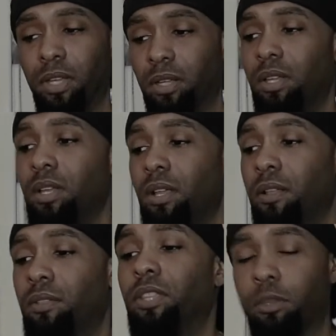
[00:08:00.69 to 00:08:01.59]
the
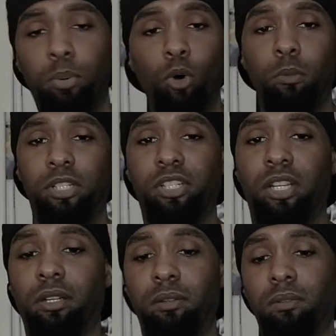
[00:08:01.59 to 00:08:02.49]
pull
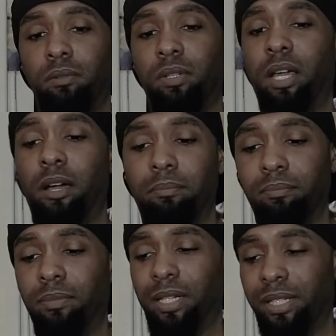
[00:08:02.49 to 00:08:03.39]
machine.
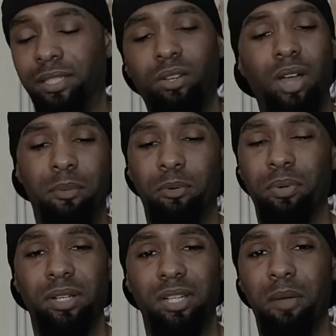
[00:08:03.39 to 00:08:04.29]
I guess it's called hammer
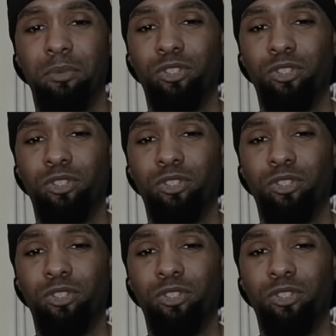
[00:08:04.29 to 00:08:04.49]
press, hammer